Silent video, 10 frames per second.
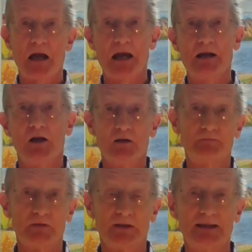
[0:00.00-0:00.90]
and
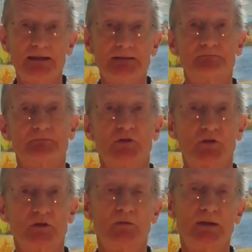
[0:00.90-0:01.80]
hopefully,
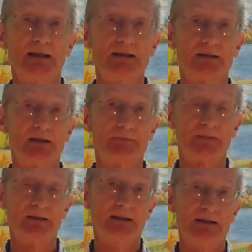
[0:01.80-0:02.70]
should we end
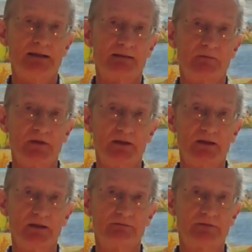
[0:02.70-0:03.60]
up with
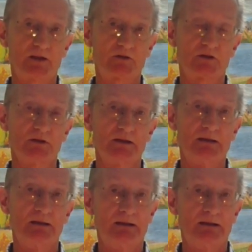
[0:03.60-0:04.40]
the infection,